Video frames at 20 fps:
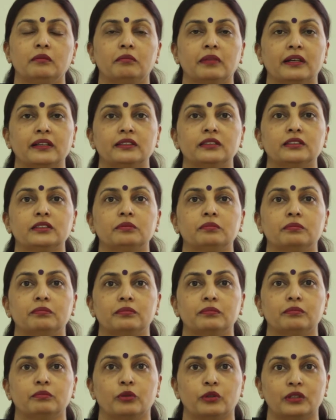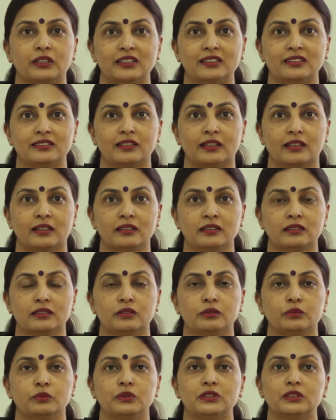by the body
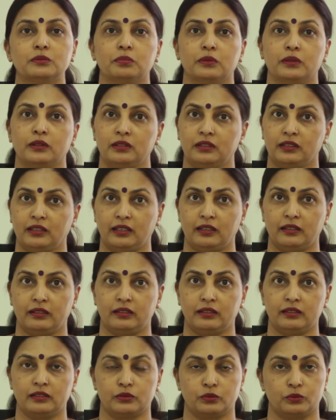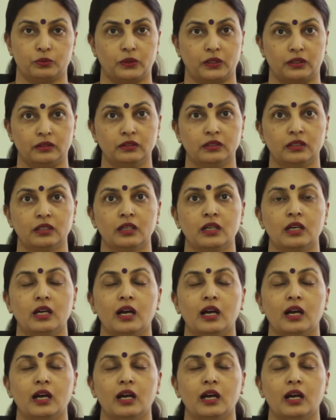cells which burn calories, one,